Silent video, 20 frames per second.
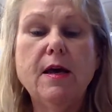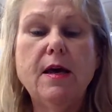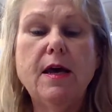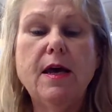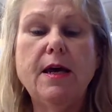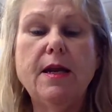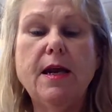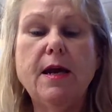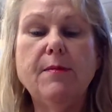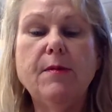
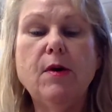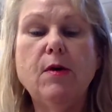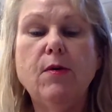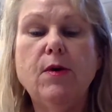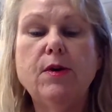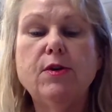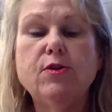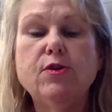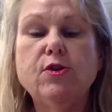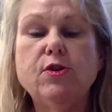And I'm
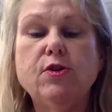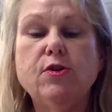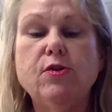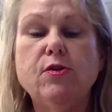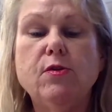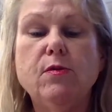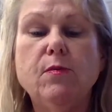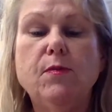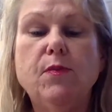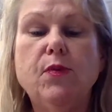going to
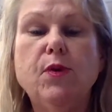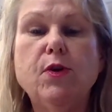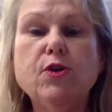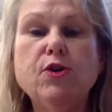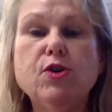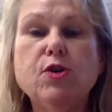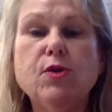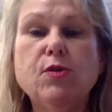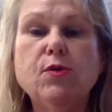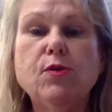
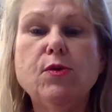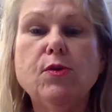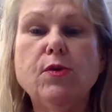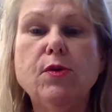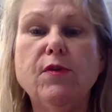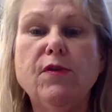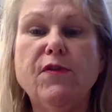push through the